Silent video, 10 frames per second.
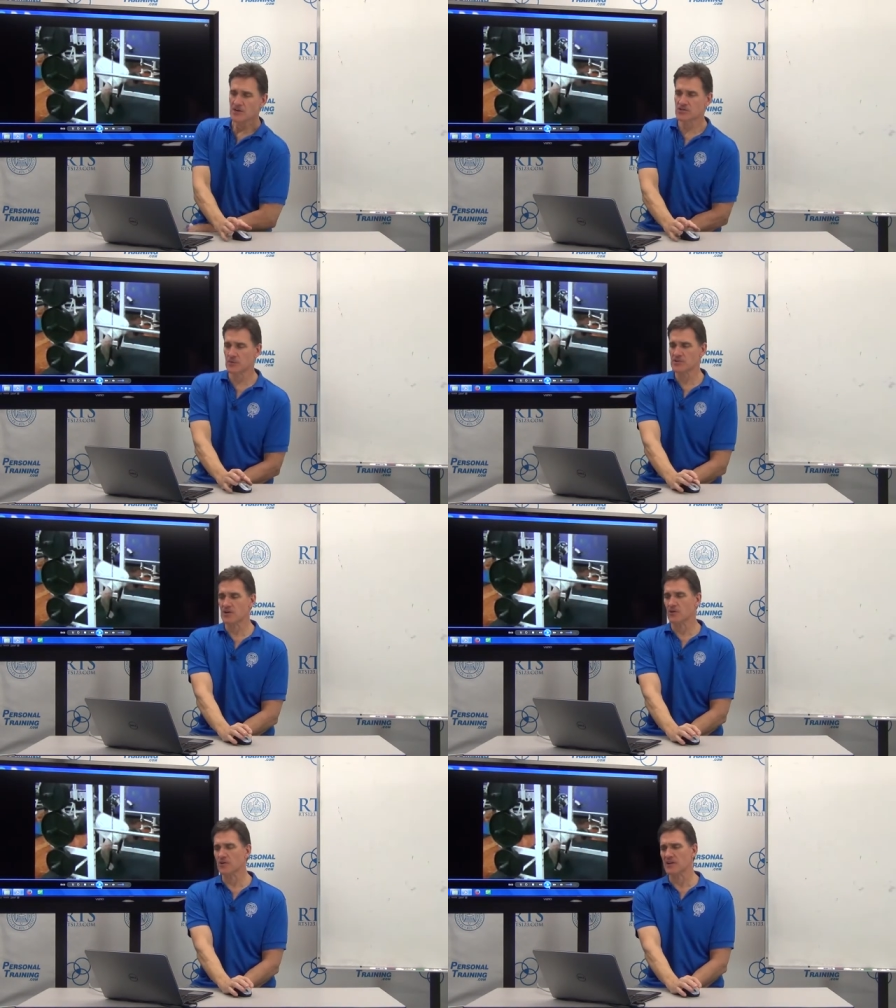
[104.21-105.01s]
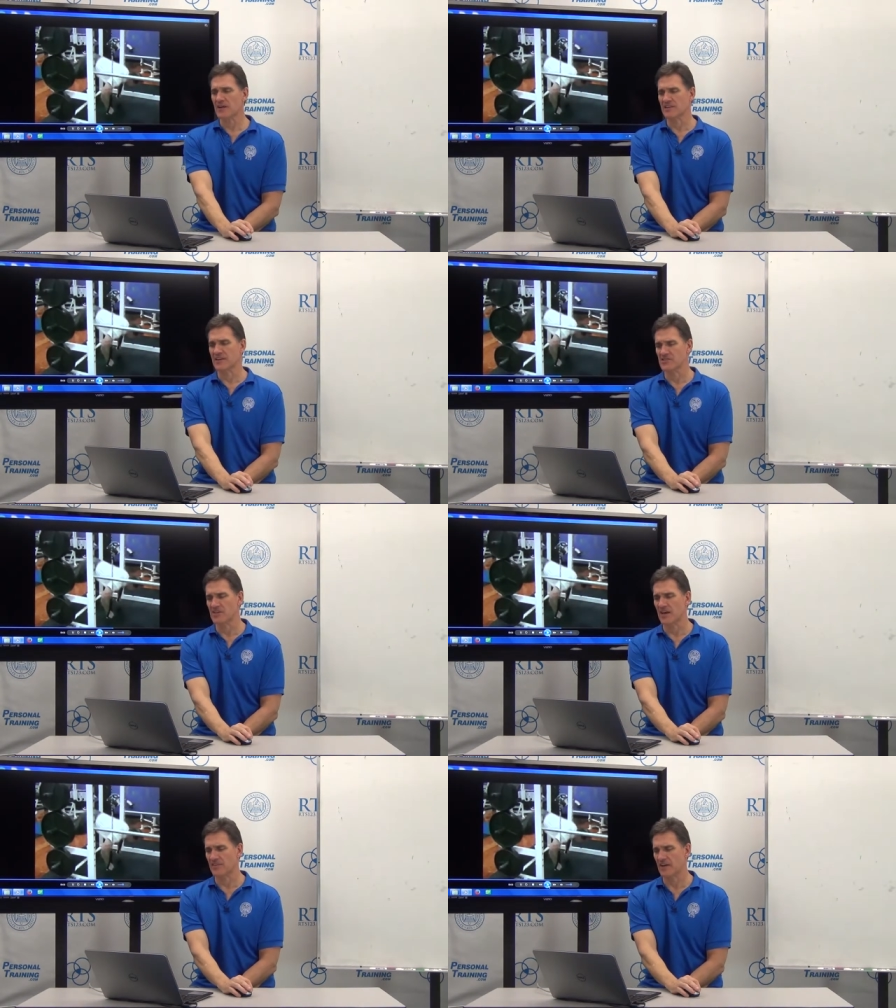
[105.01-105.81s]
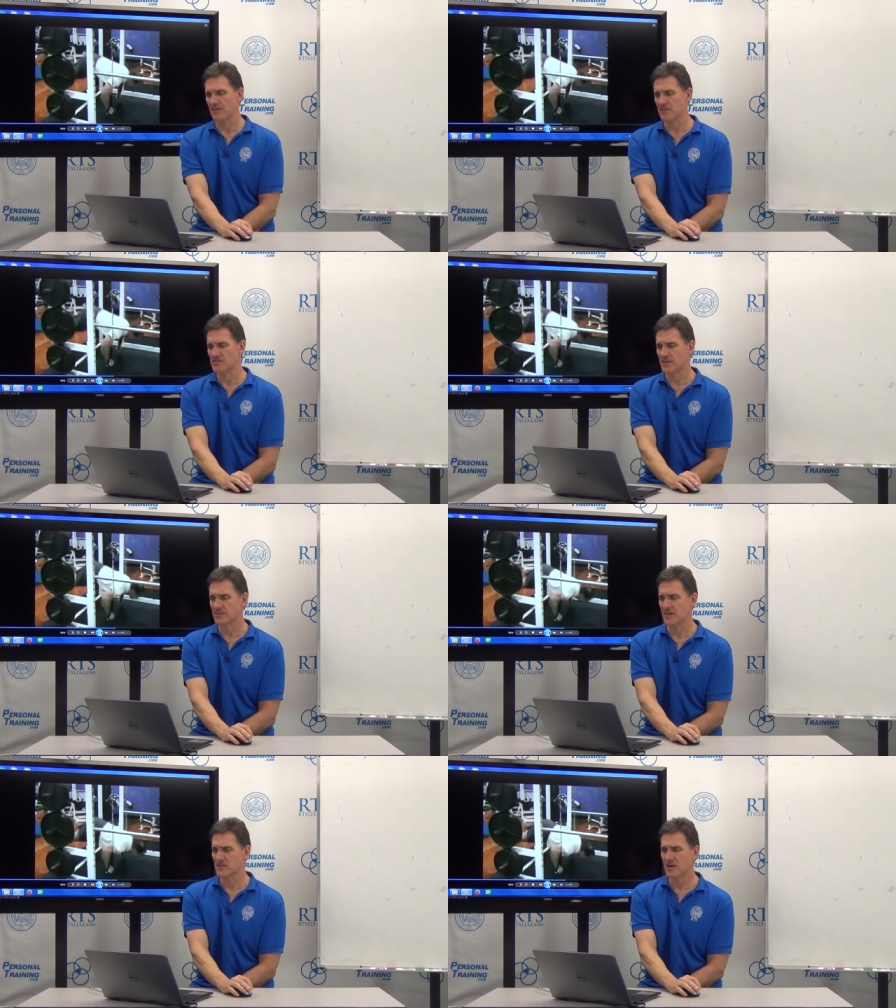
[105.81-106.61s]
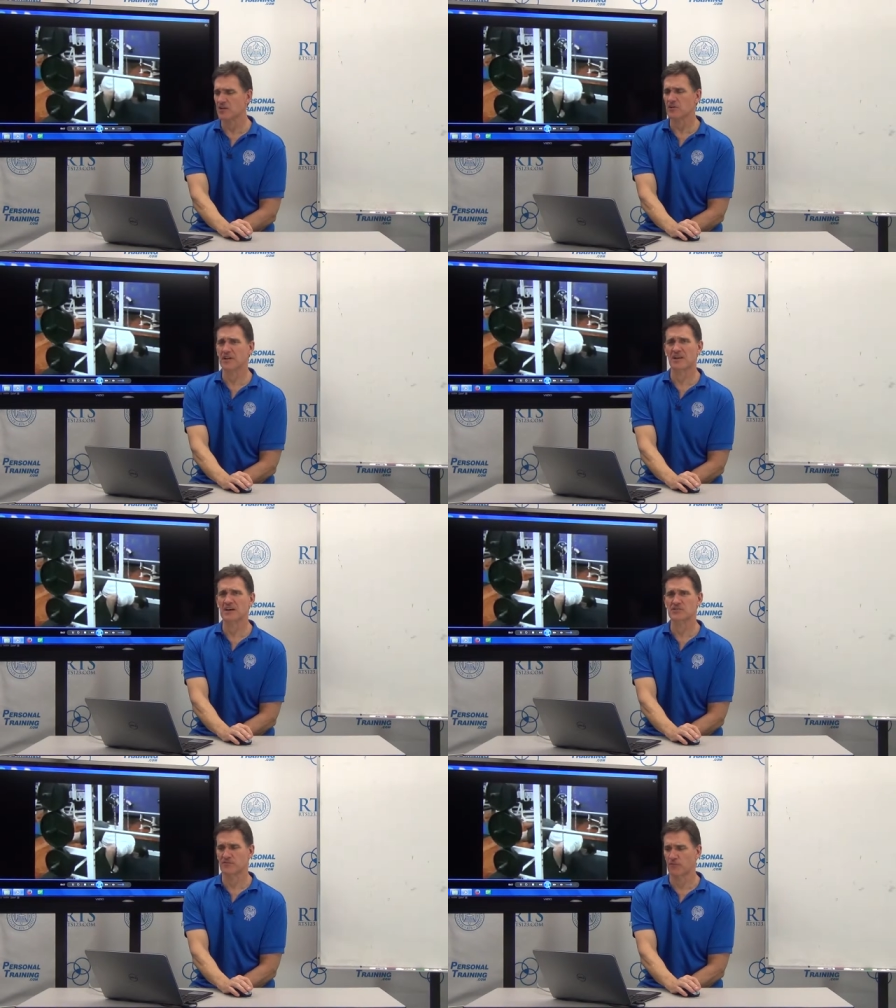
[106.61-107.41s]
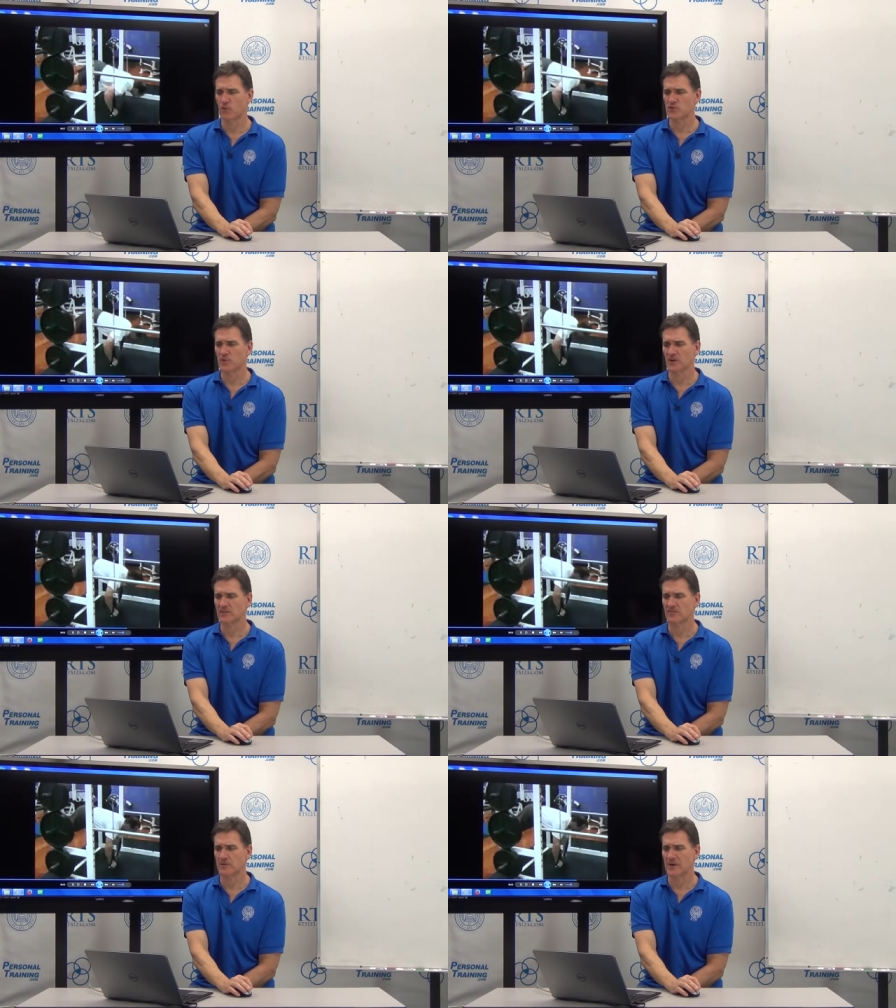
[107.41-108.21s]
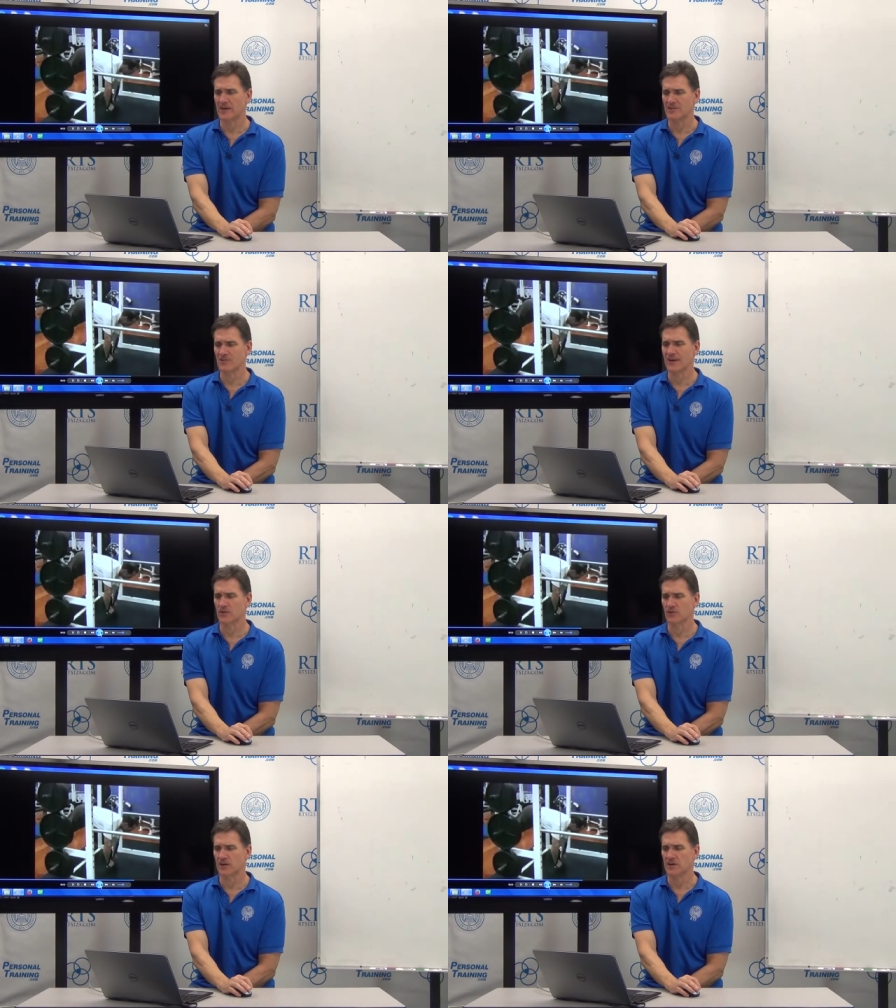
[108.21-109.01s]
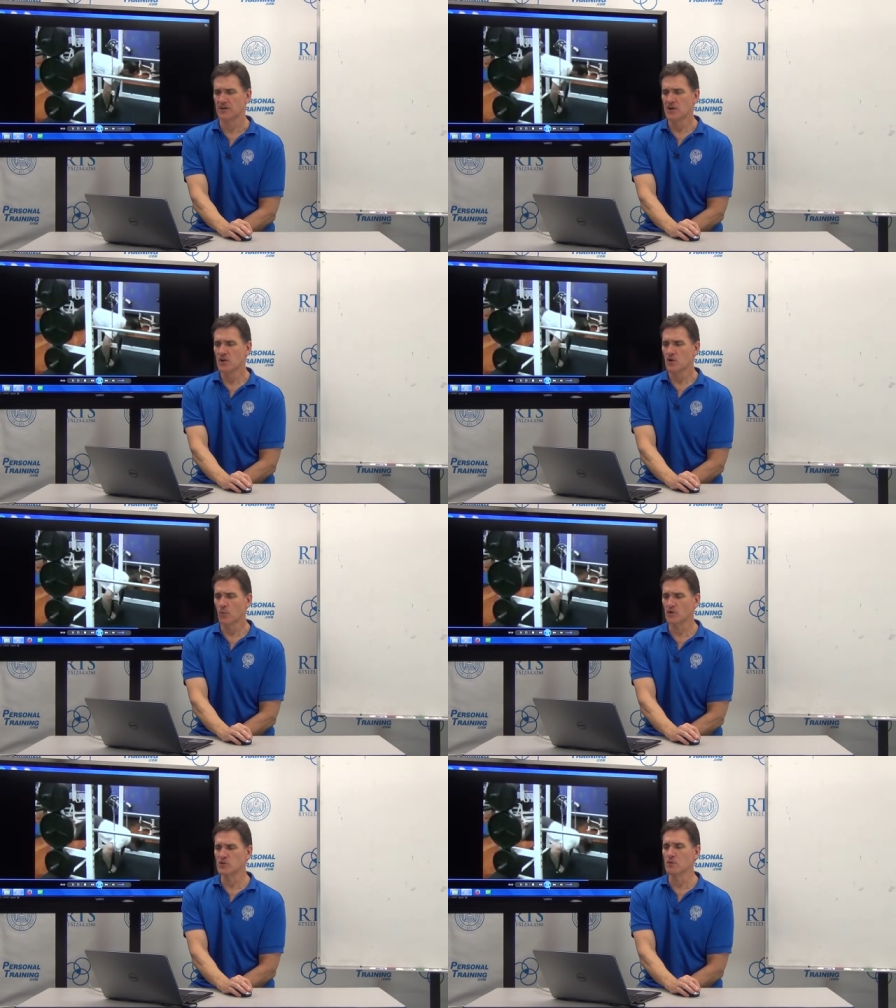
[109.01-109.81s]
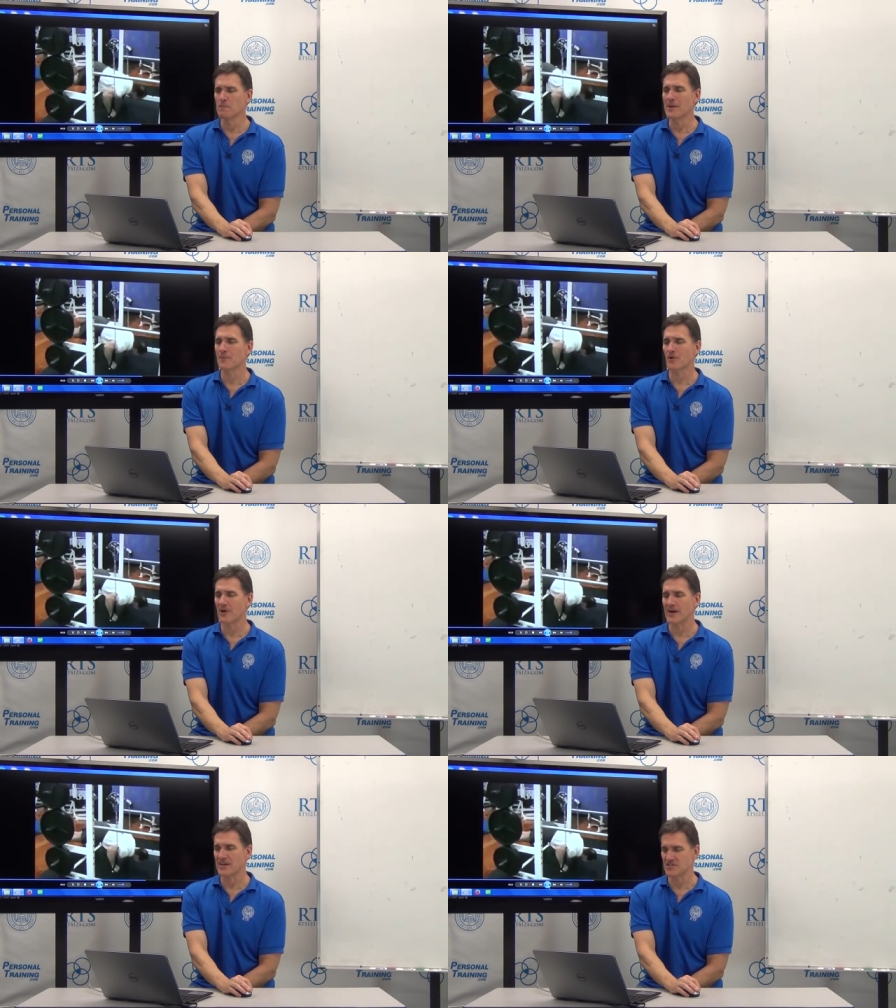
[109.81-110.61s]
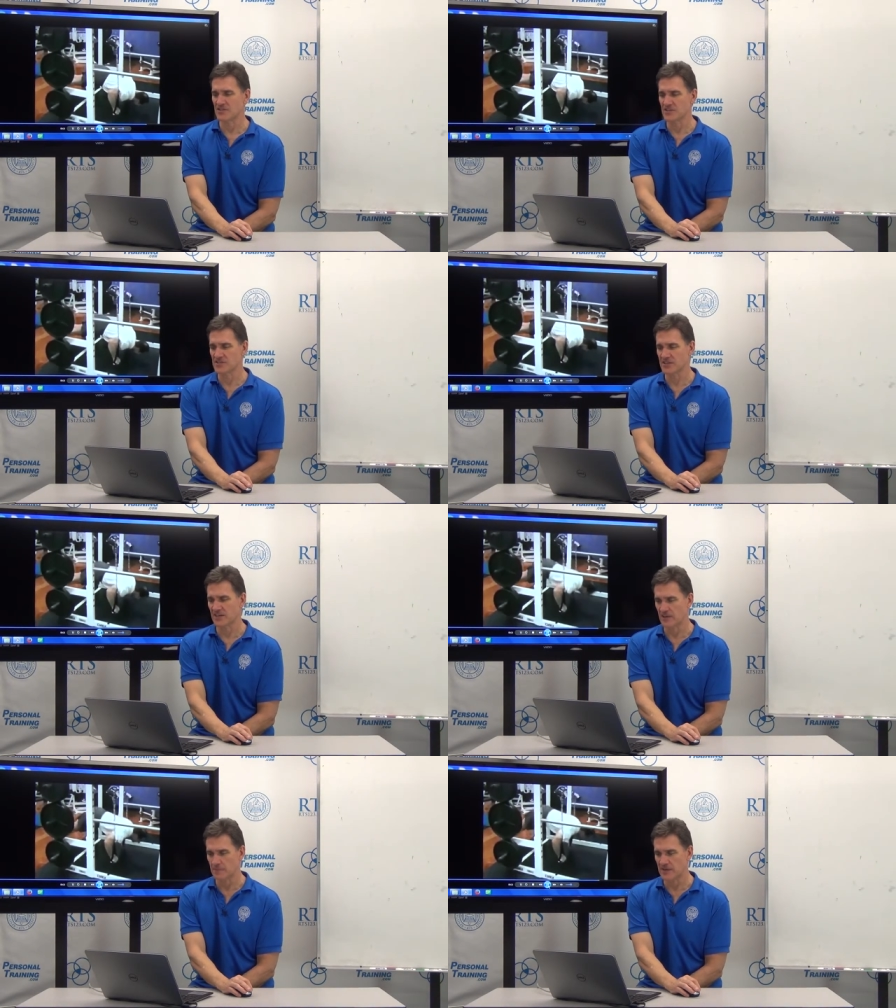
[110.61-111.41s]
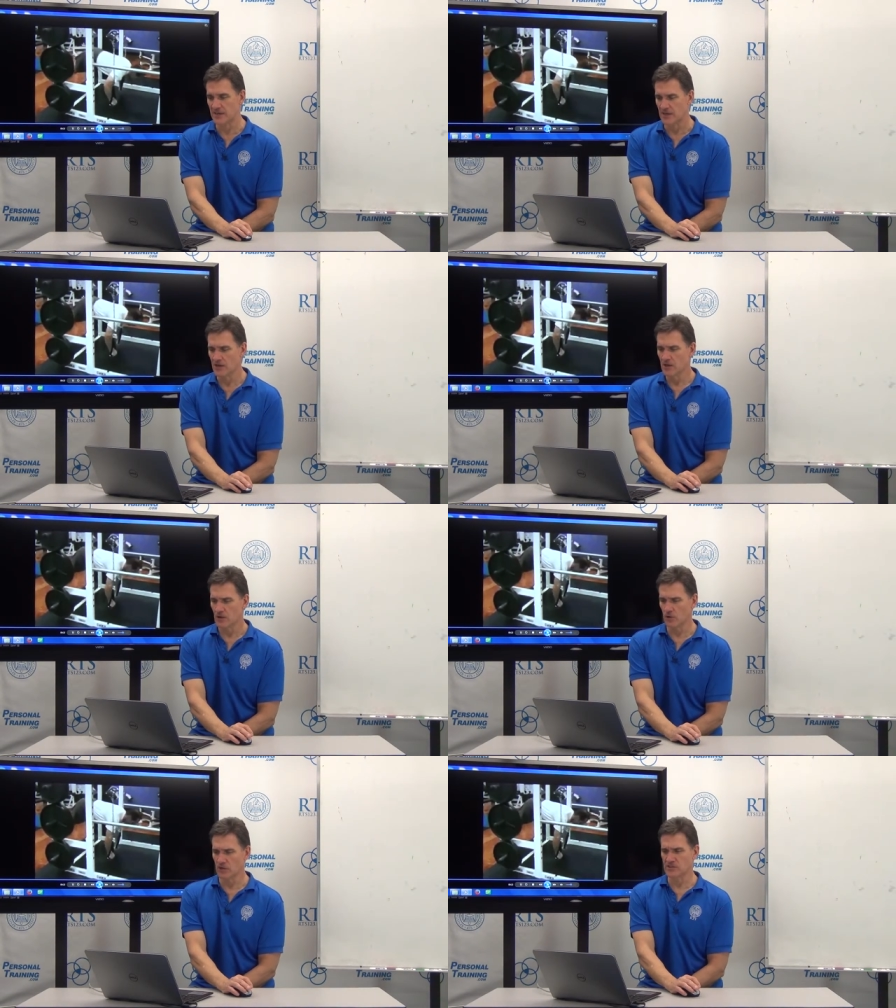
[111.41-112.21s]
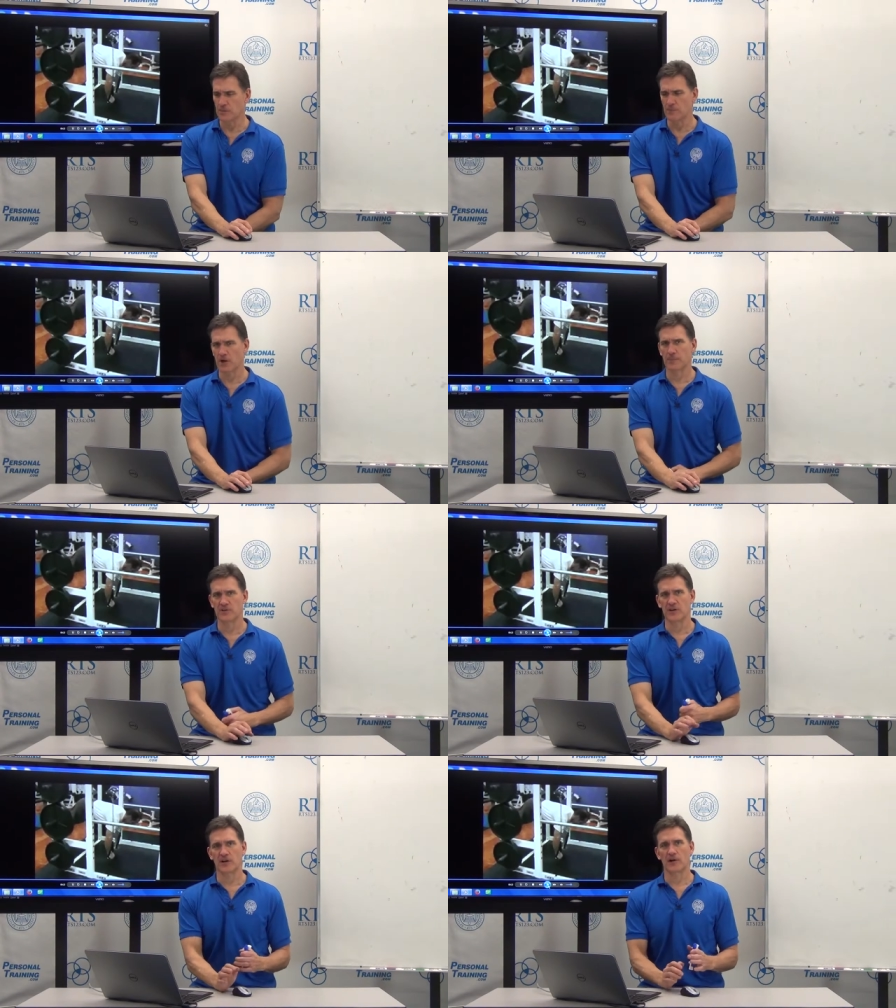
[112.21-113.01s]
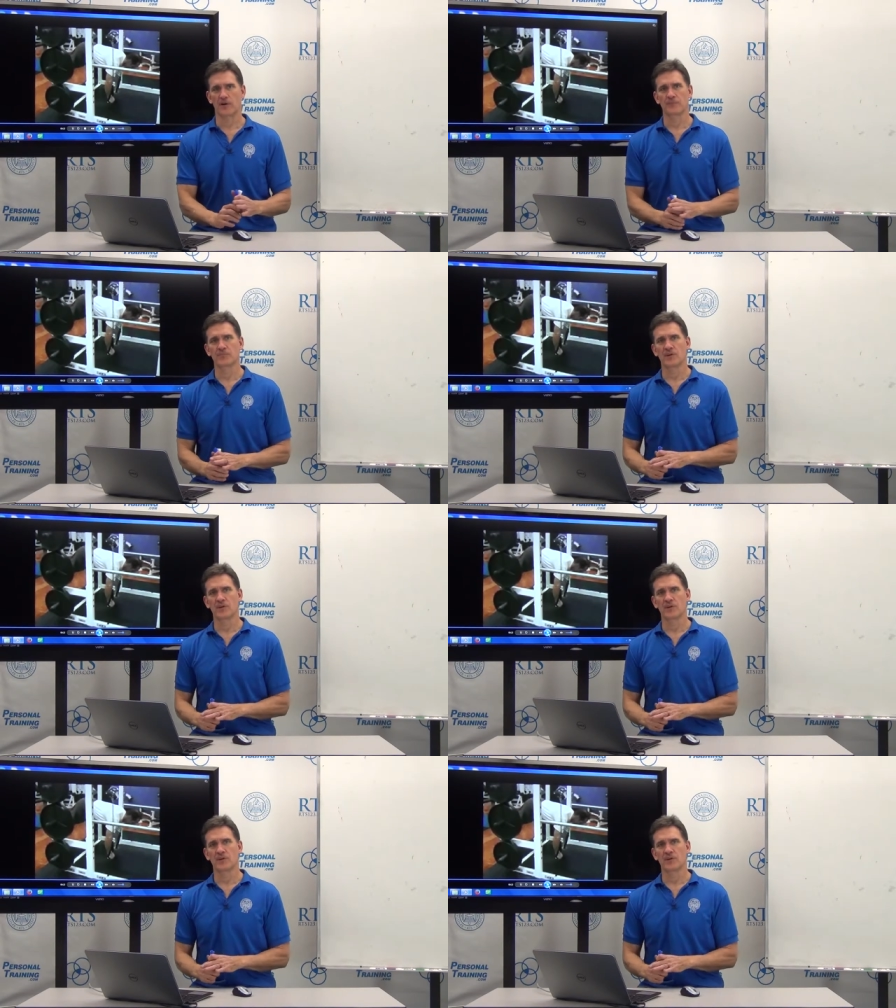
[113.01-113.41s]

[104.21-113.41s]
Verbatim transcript: So when you start looking like that at, at things like that, you got to look at lines of force relative to the body. You can't look at what you memorize this thing to be. Oh, that's a butt up in the air